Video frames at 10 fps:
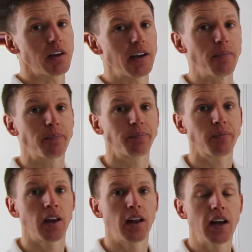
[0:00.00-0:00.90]
in.
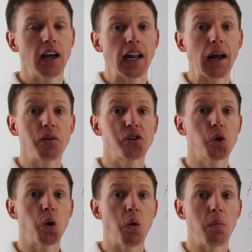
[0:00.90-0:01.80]
Now, I'm
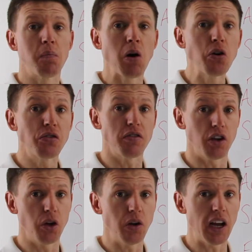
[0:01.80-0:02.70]
sure most of
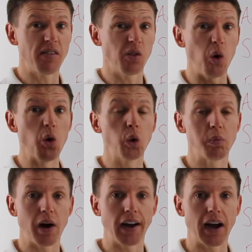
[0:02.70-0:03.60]
you, if not all
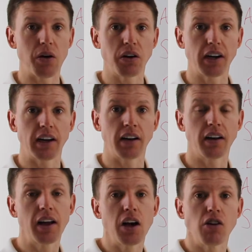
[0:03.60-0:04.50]
by now,
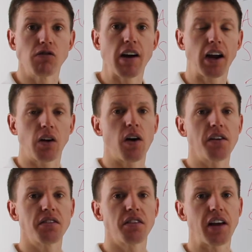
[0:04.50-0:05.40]
can
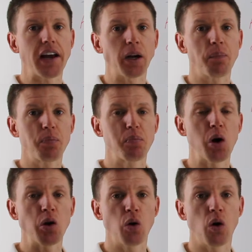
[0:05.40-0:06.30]
recognise the saying,
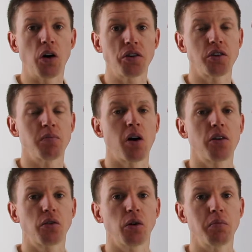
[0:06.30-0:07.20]
put your oxygen
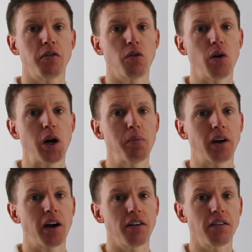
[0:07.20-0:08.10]
mask on before
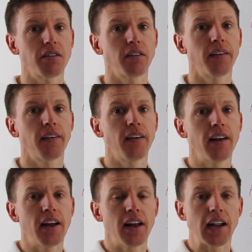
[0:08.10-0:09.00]
helping others.
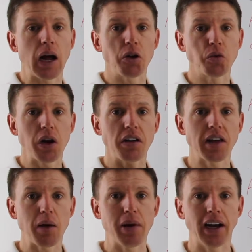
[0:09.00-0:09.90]
Now, as well as
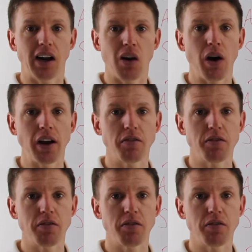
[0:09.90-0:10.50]
that being a line